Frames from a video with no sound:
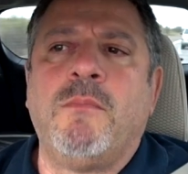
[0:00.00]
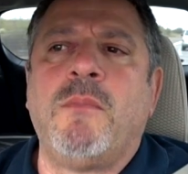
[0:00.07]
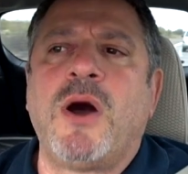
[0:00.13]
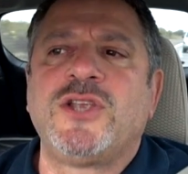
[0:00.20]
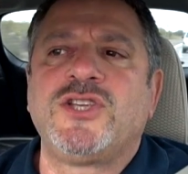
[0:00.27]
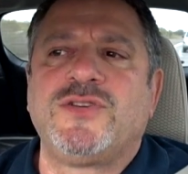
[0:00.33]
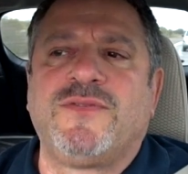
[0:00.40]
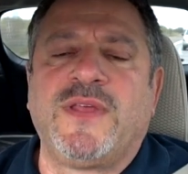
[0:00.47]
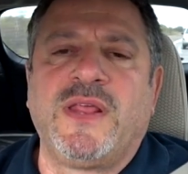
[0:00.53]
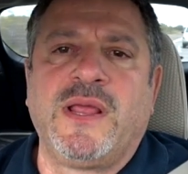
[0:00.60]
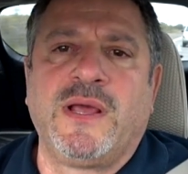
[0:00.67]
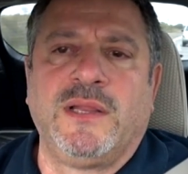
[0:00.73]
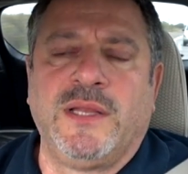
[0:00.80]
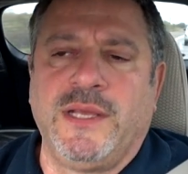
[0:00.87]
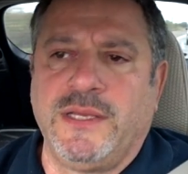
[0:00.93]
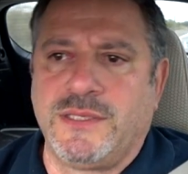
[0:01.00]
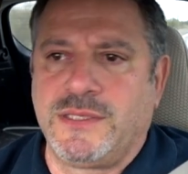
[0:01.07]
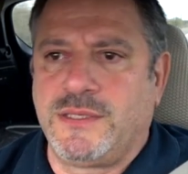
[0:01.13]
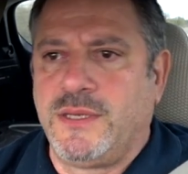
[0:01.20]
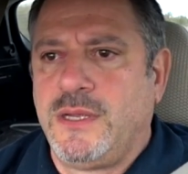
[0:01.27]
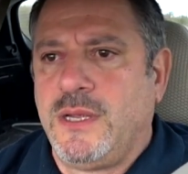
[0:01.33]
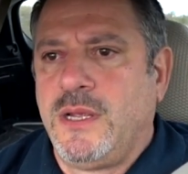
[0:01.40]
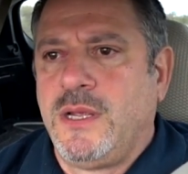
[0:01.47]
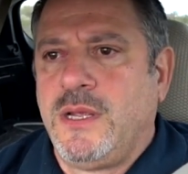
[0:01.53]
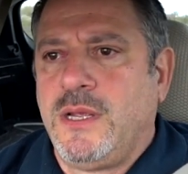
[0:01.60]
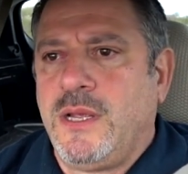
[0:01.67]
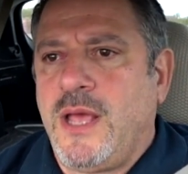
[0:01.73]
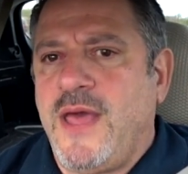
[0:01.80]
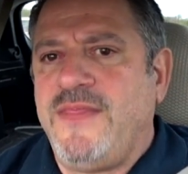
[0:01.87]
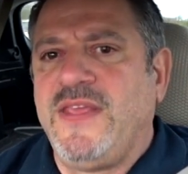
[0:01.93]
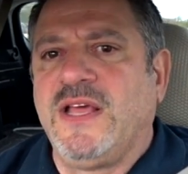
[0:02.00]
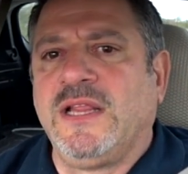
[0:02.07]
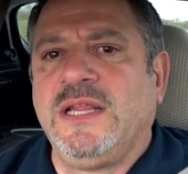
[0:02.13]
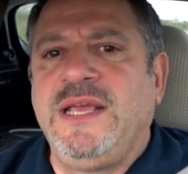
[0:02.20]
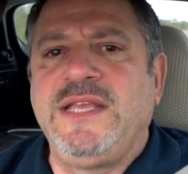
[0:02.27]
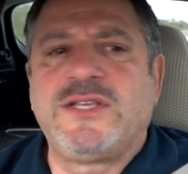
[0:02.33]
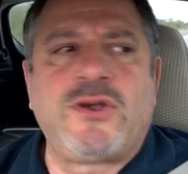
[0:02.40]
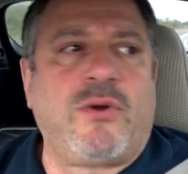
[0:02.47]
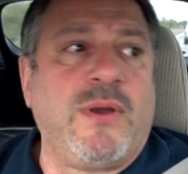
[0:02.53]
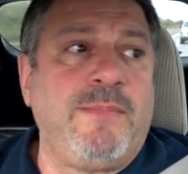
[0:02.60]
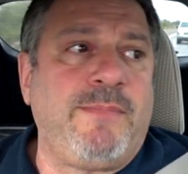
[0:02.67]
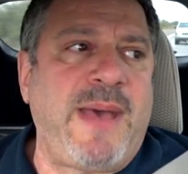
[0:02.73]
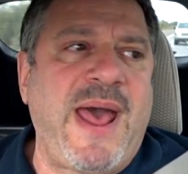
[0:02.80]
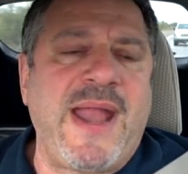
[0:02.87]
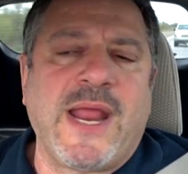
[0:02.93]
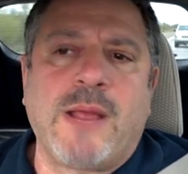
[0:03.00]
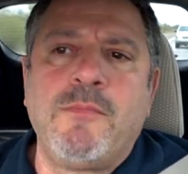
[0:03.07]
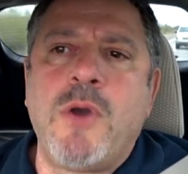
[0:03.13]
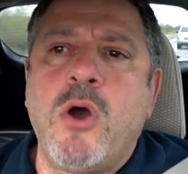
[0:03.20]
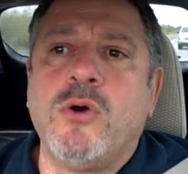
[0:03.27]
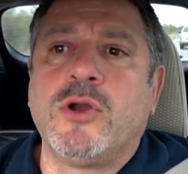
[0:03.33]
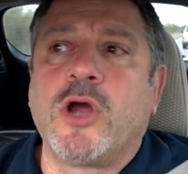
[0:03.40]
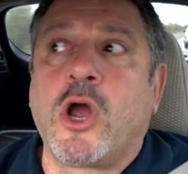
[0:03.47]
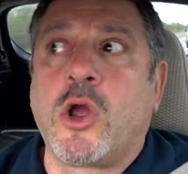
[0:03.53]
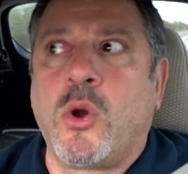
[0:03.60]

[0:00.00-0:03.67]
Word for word: much of the elite. And the elite are in panic mode,